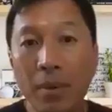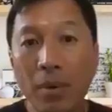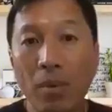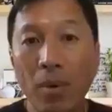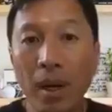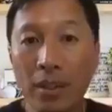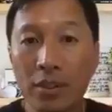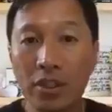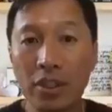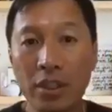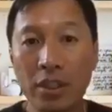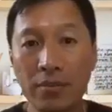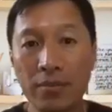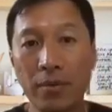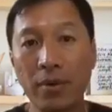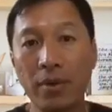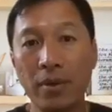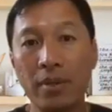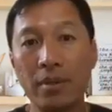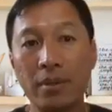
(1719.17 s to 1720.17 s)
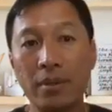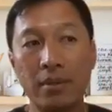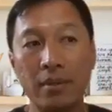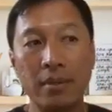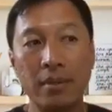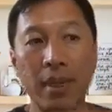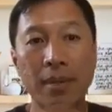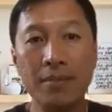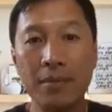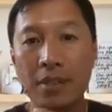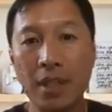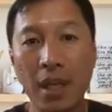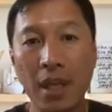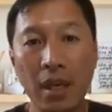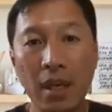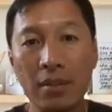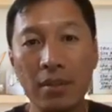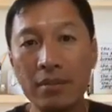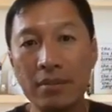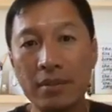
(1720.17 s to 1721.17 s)
want just for
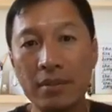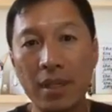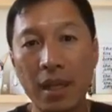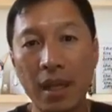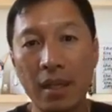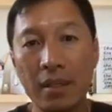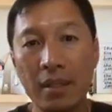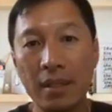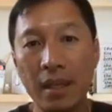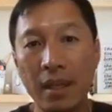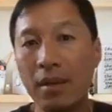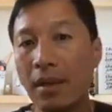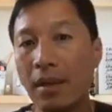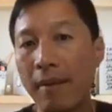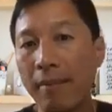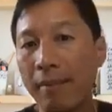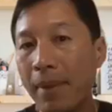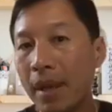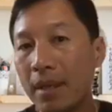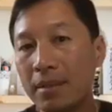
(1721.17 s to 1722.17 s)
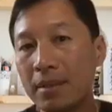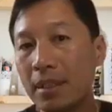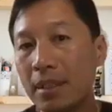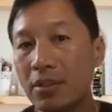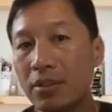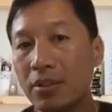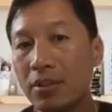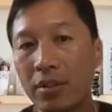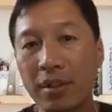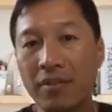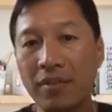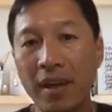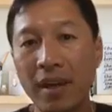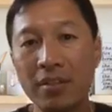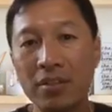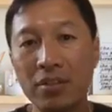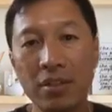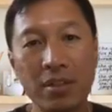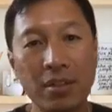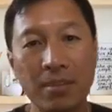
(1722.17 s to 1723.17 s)
themselves and they don't have pets, that's totally fine
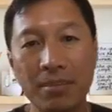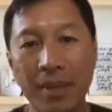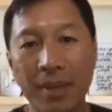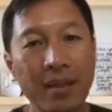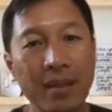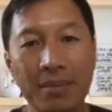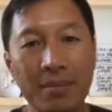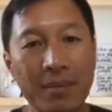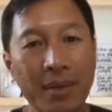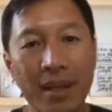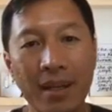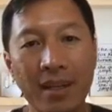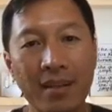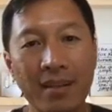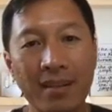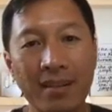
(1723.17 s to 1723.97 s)
too. You'll make them, right?